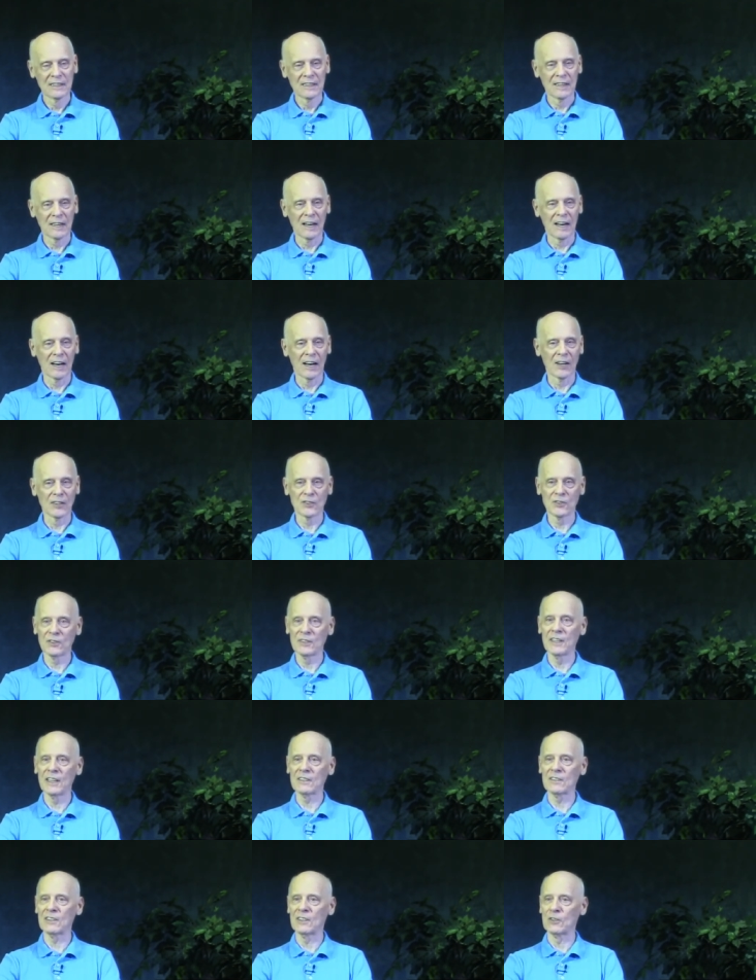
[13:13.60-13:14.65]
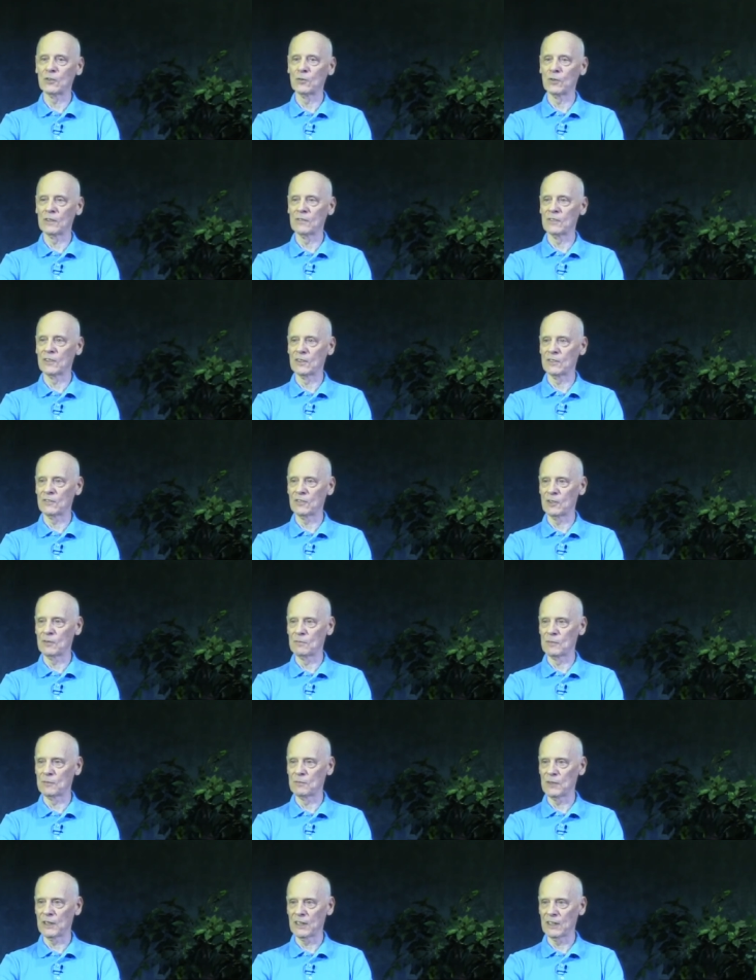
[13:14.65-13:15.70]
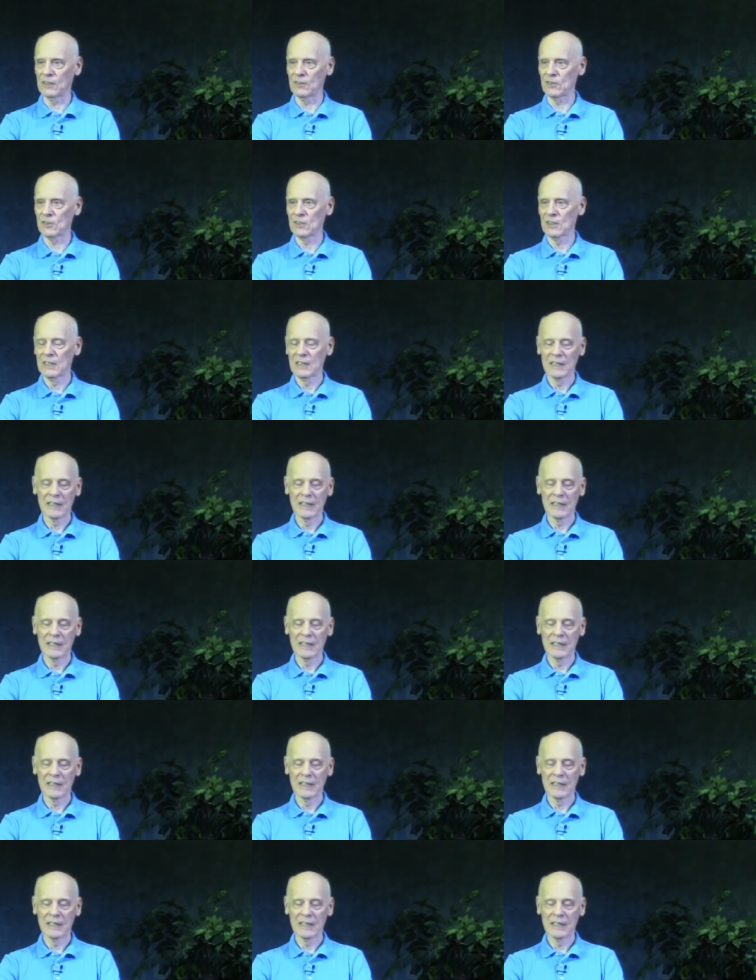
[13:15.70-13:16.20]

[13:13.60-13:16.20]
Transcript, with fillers: uh, to get the equipment of human beings